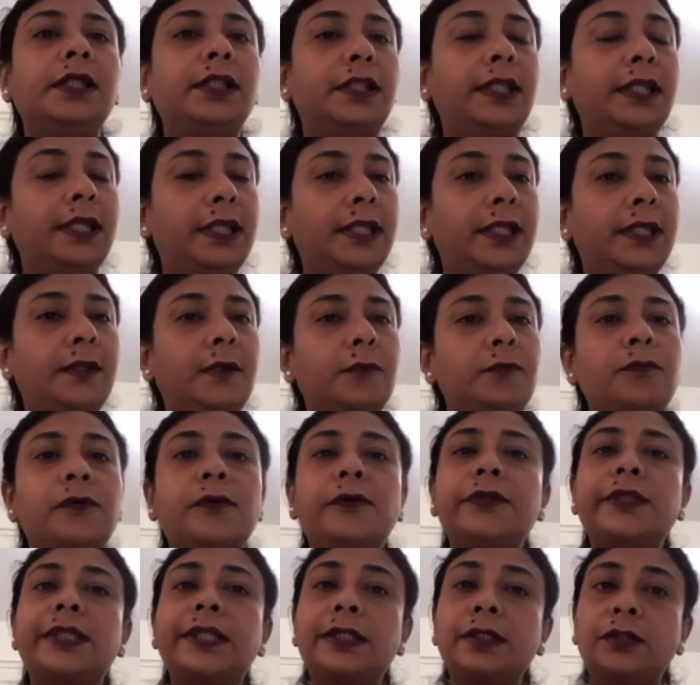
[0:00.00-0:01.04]
they
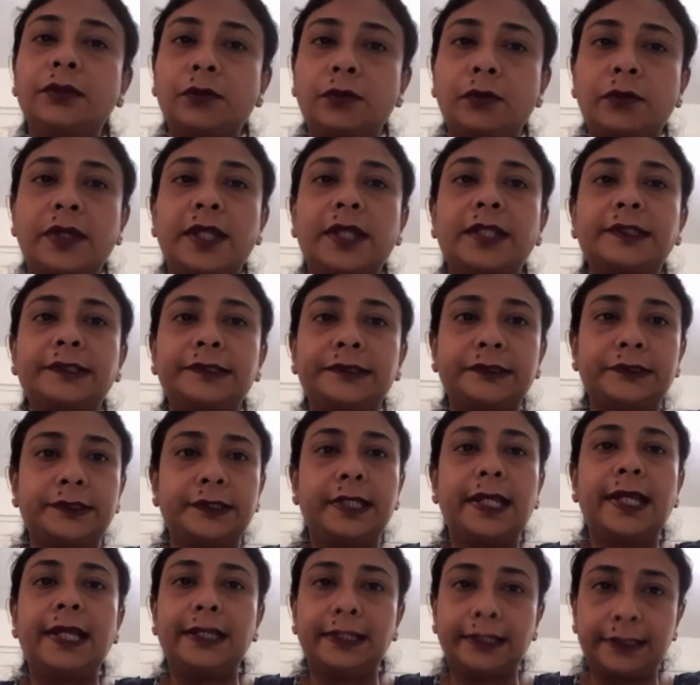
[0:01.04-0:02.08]
both are known as
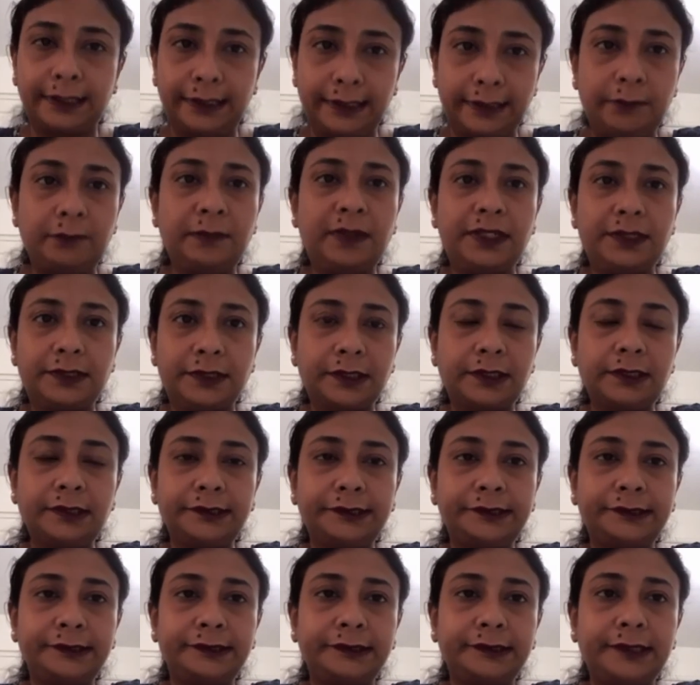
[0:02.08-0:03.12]
alkali
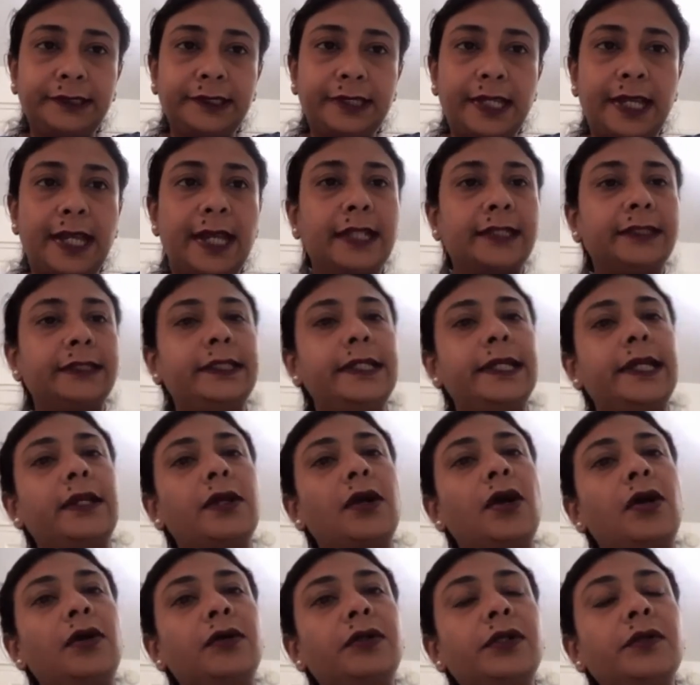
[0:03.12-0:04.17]
metals, and they
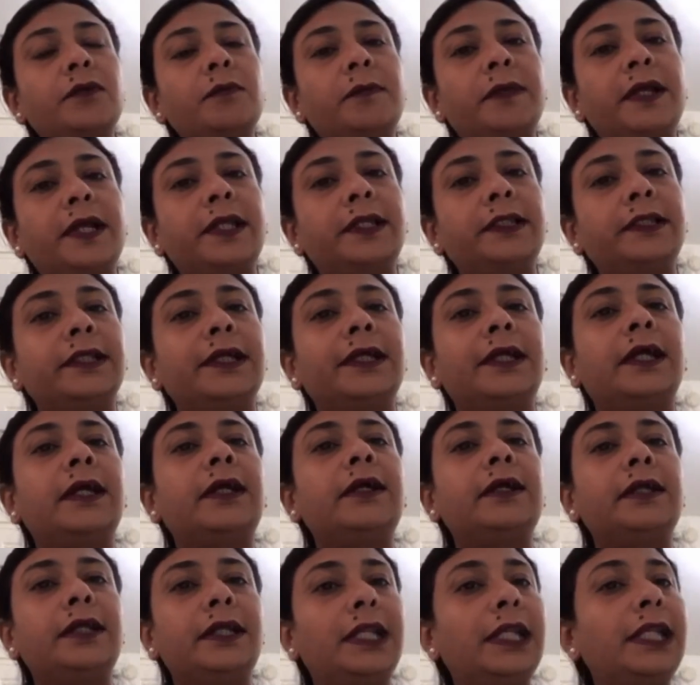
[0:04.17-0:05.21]
are occupying the
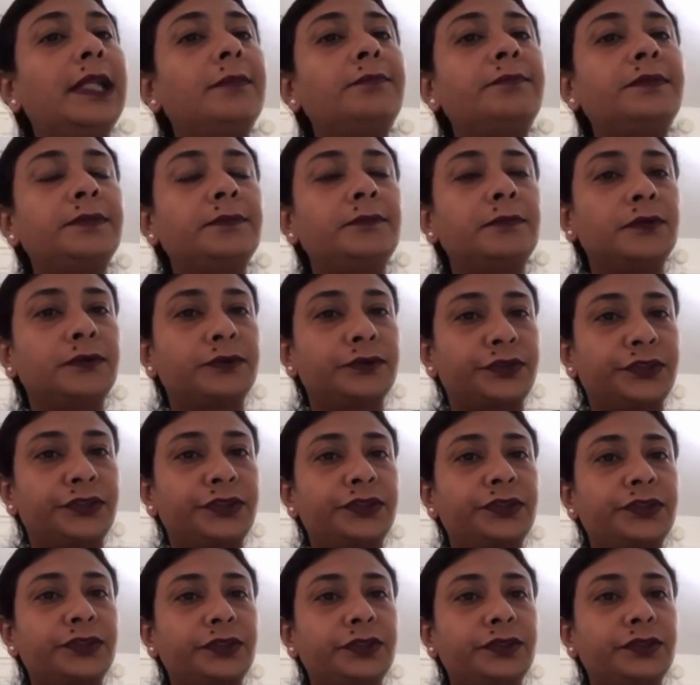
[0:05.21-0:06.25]

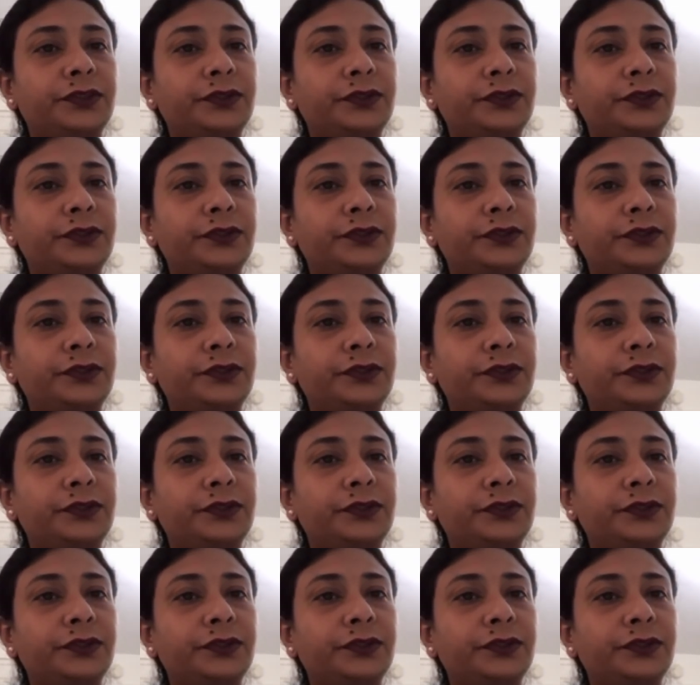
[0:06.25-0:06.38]
leftmost